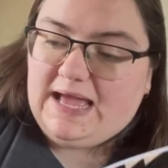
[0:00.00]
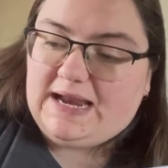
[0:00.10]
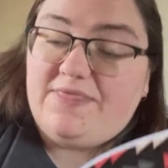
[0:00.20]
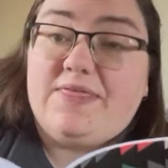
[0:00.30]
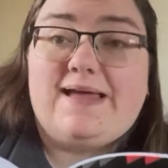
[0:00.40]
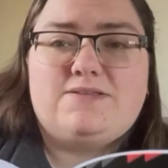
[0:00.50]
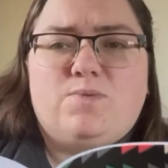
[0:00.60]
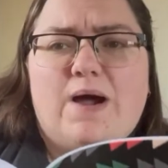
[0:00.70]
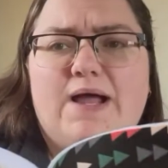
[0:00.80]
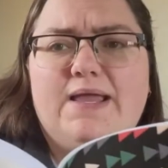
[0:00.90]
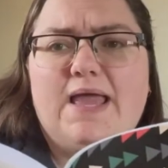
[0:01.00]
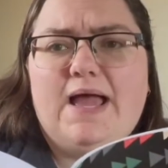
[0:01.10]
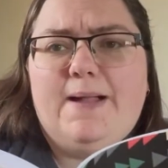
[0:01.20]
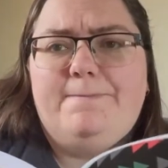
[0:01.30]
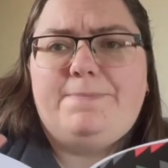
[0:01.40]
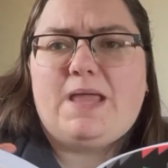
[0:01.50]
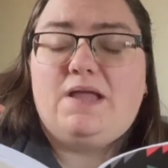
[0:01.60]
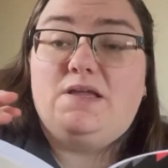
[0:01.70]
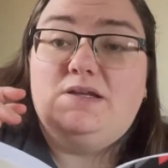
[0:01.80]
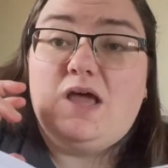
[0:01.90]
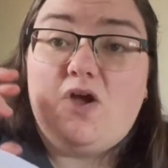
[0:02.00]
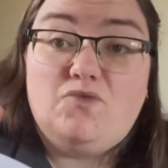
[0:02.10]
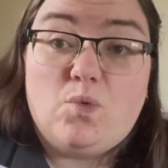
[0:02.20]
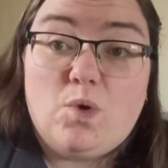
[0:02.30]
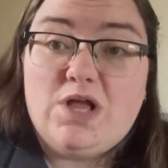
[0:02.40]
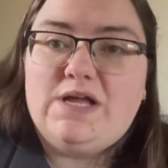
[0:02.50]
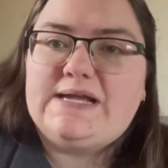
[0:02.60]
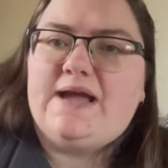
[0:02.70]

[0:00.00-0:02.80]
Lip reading: And I think that's why I can overwork.